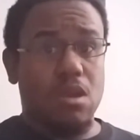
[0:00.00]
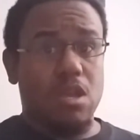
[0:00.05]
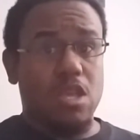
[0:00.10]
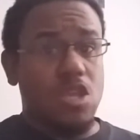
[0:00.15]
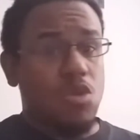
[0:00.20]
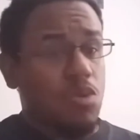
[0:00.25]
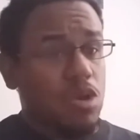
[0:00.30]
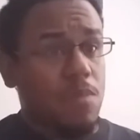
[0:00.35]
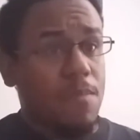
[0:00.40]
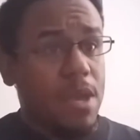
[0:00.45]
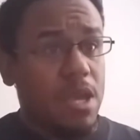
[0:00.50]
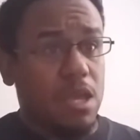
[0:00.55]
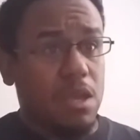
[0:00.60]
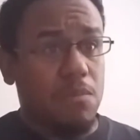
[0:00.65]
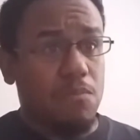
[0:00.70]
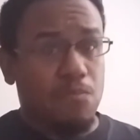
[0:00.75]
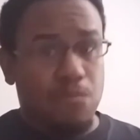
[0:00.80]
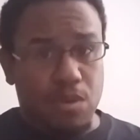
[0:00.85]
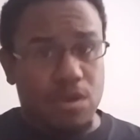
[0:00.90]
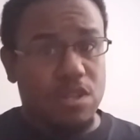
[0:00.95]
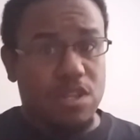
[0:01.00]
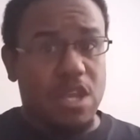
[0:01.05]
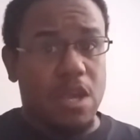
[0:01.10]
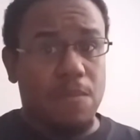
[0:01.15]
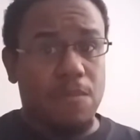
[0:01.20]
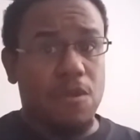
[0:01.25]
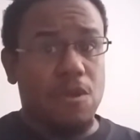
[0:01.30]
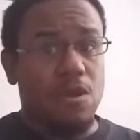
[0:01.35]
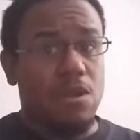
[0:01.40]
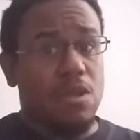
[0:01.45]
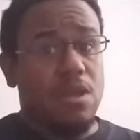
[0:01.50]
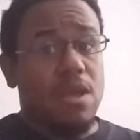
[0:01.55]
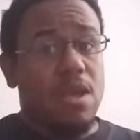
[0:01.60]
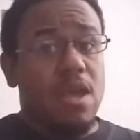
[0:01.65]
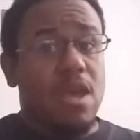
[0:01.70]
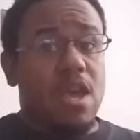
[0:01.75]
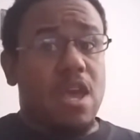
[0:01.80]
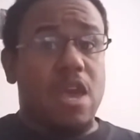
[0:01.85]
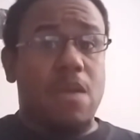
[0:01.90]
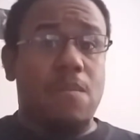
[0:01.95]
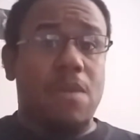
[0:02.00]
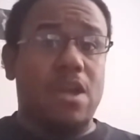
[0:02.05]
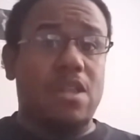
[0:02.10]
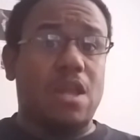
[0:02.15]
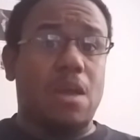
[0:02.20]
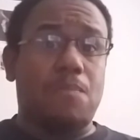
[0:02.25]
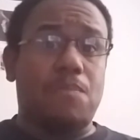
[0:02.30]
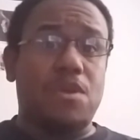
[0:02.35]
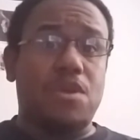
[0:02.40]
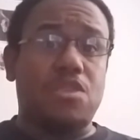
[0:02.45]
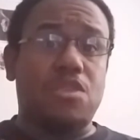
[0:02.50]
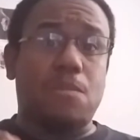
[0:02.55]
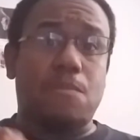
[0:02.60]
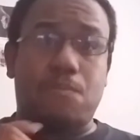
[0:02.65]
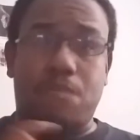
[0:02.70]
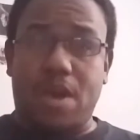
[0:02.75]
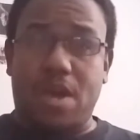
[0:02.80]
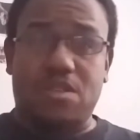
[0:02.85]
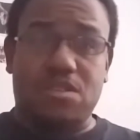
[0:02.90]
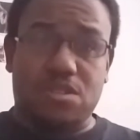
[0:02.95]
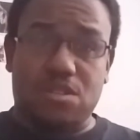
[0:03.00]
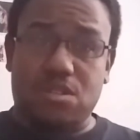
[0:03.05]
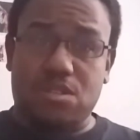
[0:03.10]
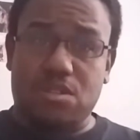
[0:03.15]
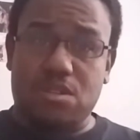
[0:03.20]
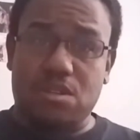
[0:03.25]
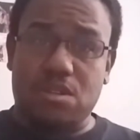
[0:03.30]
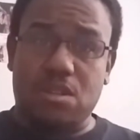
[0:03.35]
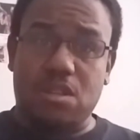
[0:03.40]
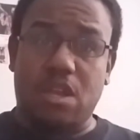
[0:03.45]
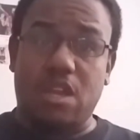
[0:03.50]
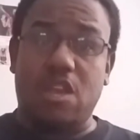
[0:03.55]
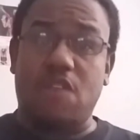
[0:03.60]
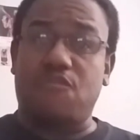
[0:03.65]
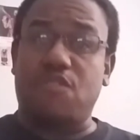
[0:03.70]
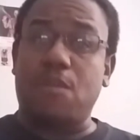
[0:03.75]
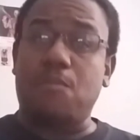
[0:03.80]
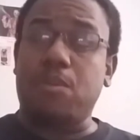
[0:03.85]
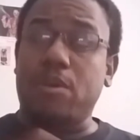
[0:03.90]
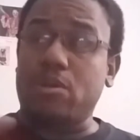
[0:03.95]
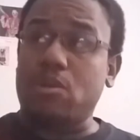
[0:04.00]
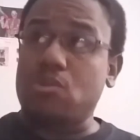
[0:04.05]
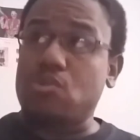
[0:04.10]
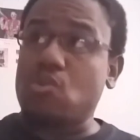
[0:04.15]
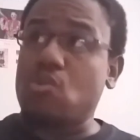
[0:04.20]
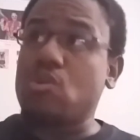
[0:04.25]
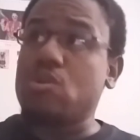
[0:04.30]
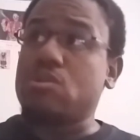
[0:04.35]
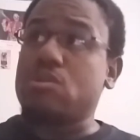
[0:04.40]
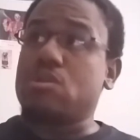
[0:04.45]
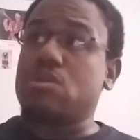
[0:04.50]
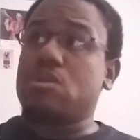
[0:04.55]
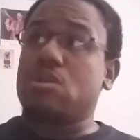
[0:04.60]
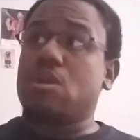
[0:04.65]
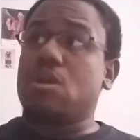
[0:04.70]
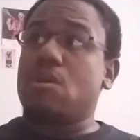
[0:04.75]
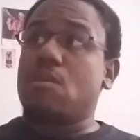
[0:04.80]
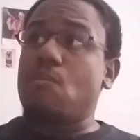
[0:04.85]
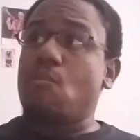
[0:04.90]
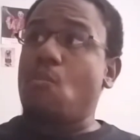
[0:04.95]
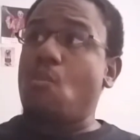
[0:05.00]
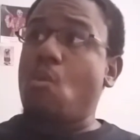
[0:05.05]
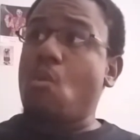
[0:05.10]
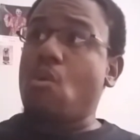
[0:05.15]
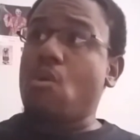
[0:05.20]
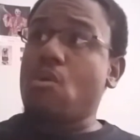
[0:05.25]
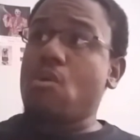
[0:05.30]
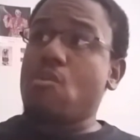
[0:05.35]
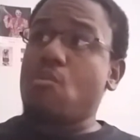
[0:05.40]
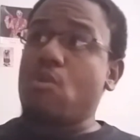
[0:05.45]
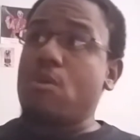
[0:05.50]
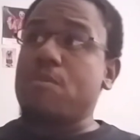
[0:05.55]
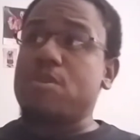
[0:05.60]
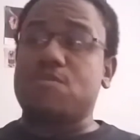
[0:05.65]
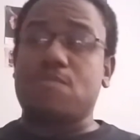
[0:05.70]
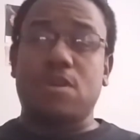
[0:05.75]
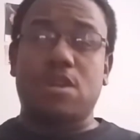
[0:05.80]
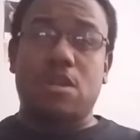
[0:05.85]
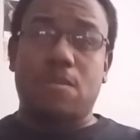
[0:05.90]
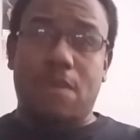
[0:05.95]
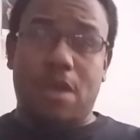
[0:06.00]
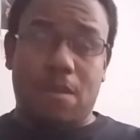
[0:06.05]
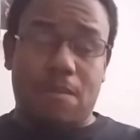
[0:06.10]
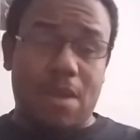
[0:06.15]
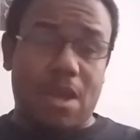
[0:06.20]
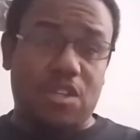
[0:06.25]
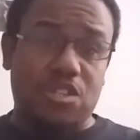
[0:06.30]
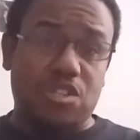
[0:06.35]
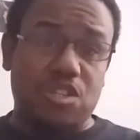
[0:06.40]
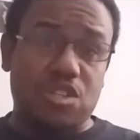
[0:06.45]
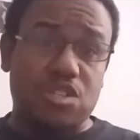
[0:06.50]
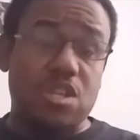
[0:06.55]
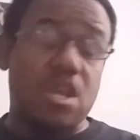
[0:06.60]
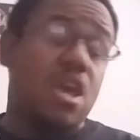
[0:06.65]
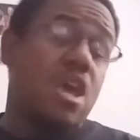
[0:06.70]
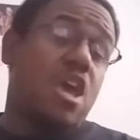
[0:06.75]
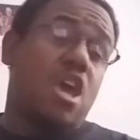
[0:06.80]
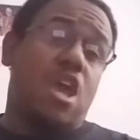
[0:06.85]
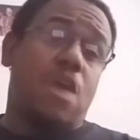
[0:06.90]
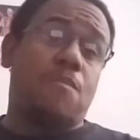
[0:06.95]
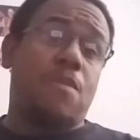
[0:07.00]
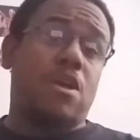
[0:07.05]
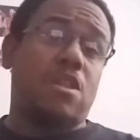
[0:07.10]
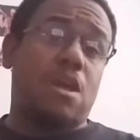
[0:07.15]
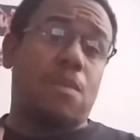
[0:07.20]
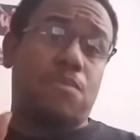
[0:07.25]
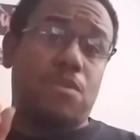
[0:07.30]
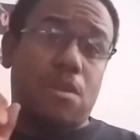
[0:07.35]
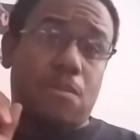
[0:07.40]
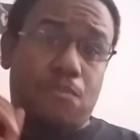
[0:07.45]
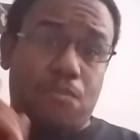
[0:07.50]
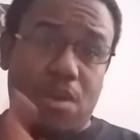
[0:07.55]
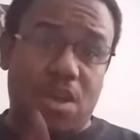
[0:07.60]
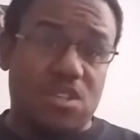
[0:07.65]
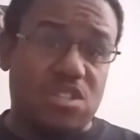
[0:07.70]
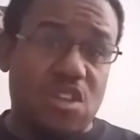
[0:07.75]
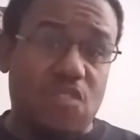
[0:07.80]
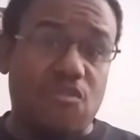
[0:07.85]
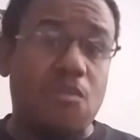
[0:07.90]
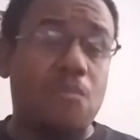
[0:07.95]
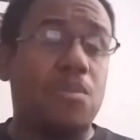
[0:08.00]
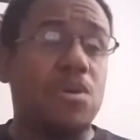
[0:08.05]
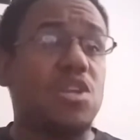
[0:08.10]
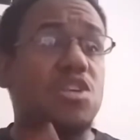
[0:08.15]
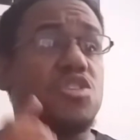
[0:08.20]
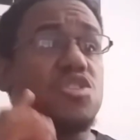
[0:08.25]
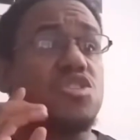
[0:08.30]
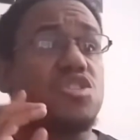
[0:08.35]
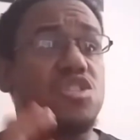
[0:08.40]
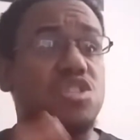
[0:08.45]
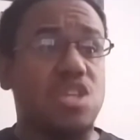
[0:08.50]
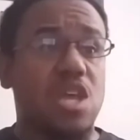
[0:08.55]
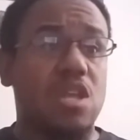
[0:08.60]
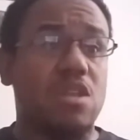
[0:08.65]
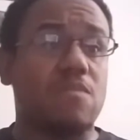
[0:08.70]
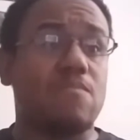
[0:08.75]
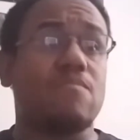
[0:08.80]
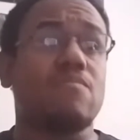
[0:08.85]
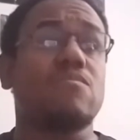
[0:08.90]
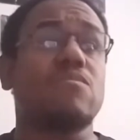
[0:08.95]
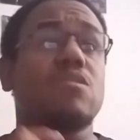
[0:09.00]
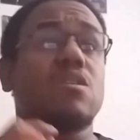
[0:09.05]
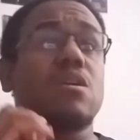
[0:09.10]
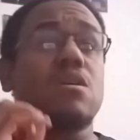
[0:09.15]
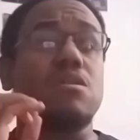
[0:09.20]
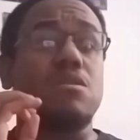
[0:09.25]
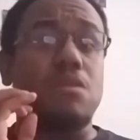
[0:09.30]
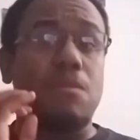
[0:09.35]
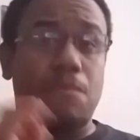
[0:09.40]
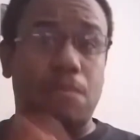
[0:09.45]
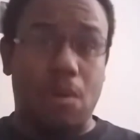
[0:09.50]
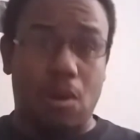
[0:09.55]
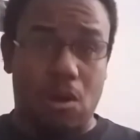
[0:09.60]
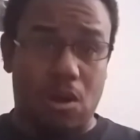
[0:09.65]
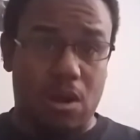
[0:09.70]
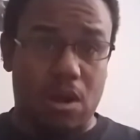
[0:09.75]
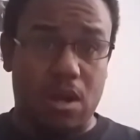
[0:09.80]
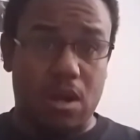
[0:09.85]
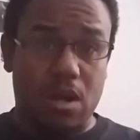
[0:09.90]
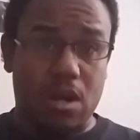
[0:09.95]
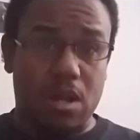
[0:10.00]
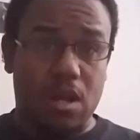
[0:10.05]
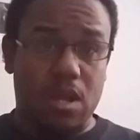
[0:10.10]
you want to make it pretty damn good. It might not be the best. Like, if they plan on doing more women's Money in the Bank matches, it might not be the best of them, but it set the bar.